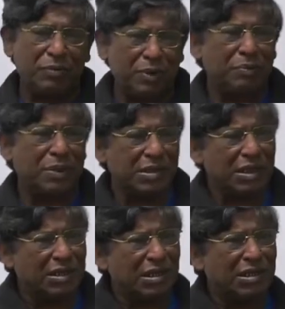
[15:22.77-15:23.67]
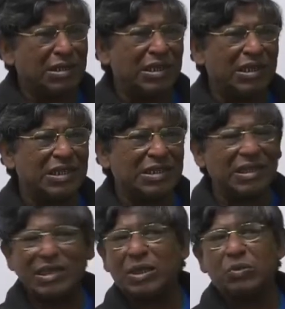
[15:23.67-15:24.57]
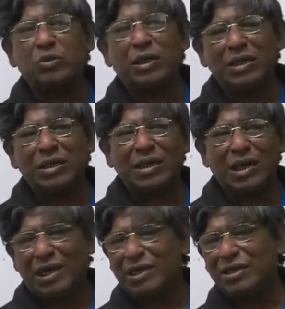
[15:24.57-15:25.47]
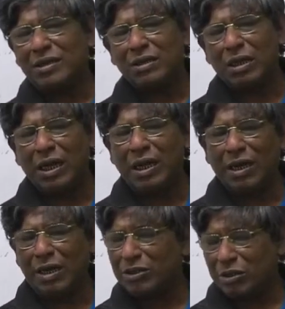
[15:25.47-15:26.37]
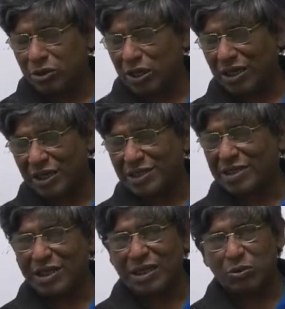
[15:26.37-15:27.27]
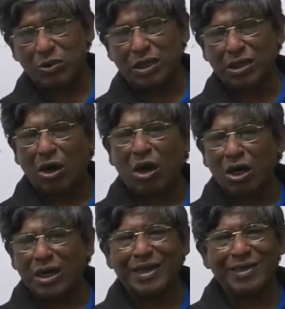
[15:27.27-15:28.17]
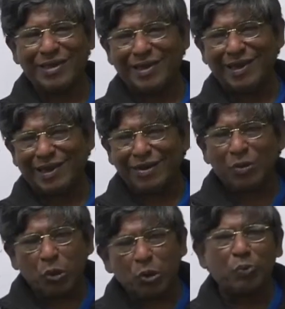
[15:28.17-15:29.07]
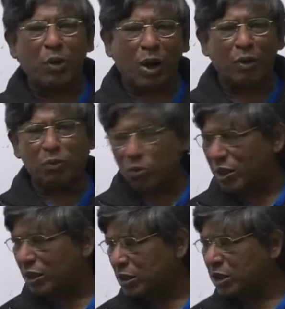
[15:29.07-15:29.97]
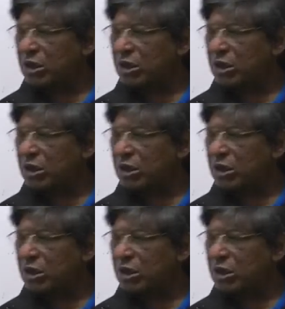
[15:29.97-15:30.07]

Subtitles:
presented in a single word and in a single word or in a group of words.